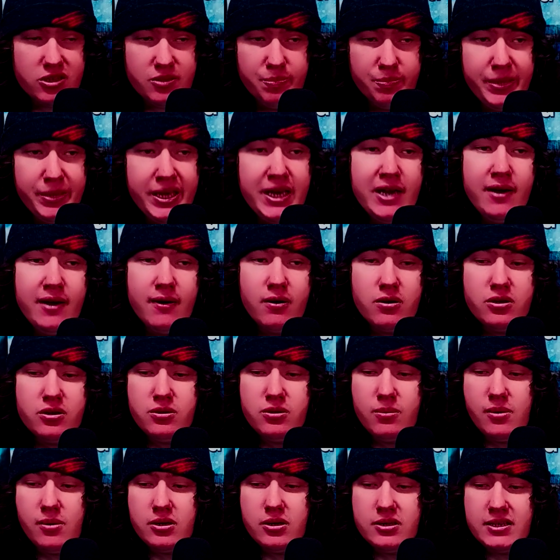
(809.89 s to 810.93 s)
towards me
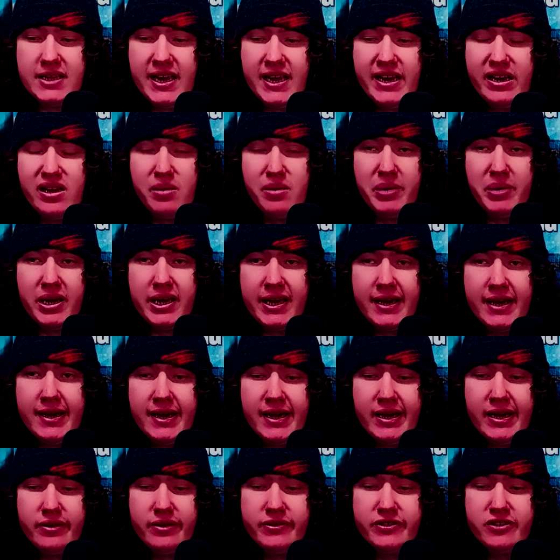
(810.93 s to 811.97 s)
or towards
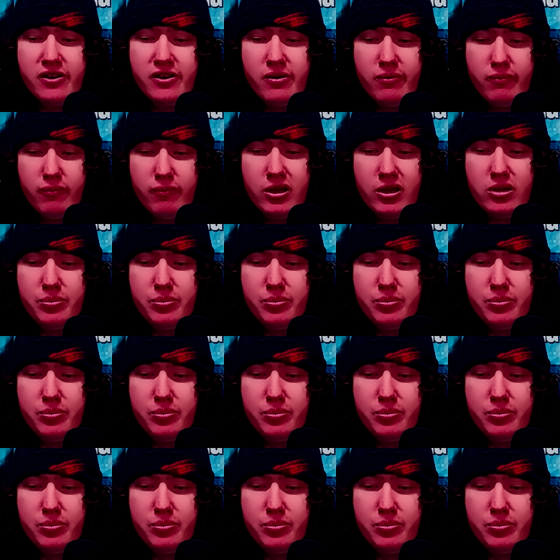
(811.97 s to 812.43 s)
anybody else